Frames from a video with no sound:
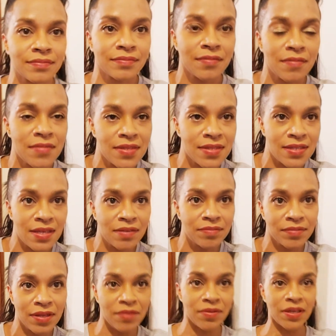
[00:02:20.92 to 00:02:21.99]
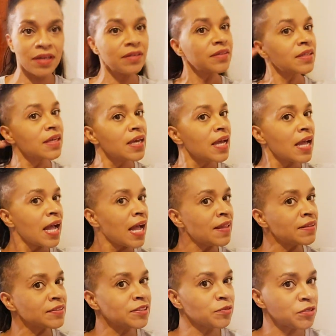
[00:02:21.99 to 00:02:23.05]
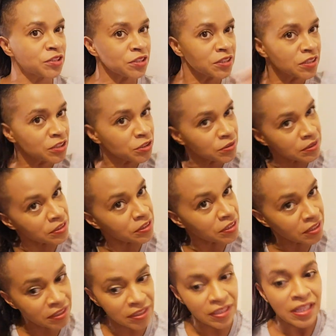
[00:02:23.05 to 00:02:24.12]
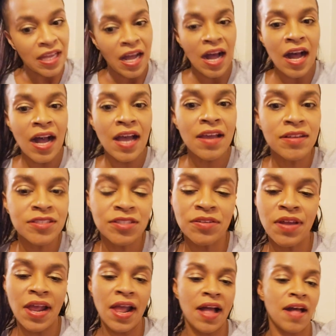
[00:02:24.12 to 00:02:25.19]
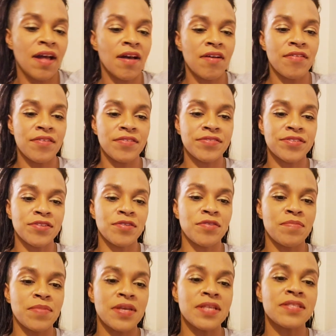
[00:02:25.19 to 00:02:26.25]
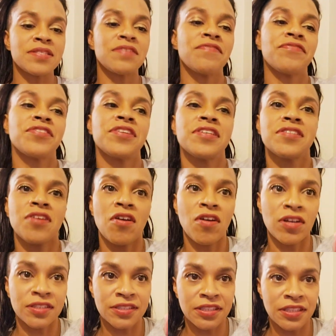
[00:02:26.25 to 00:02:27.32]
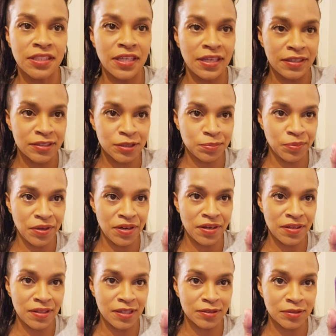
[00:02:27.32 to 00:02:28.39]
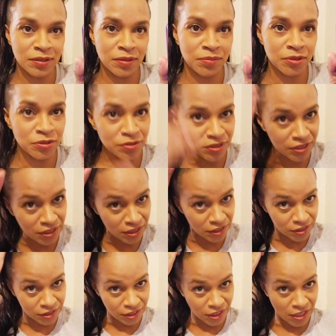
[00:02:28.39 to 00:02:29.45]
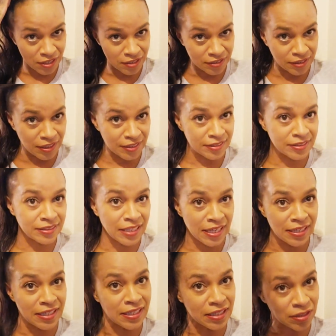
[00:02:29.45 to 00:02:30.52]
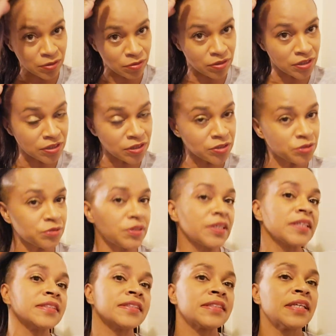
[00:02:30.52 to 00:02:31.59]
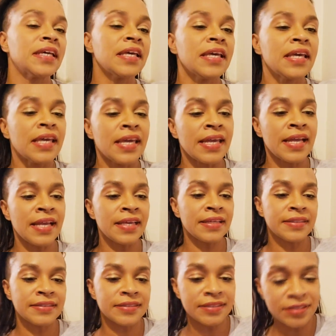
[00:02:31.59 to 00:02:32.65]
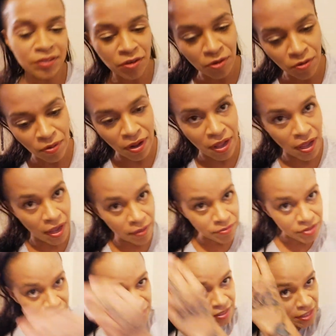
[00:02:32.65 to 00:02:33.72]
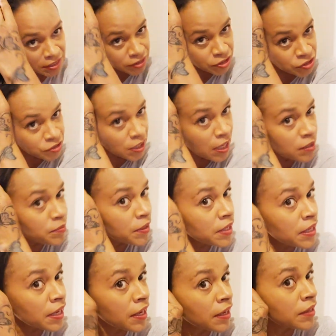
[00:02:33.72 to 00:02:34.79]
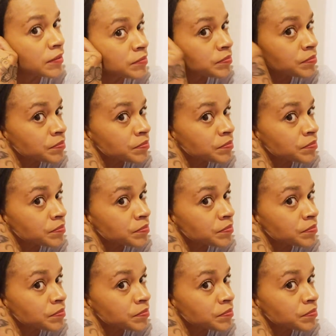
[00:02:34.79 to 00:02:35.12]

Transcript: let me see. There we go. And then so what you're gonna do is you're gonna, I also have some Instant Freeze Aussie hairspray. That's what I'm using to kind of like set it in order to do this. And so I'm just gonna take a strand of my hair.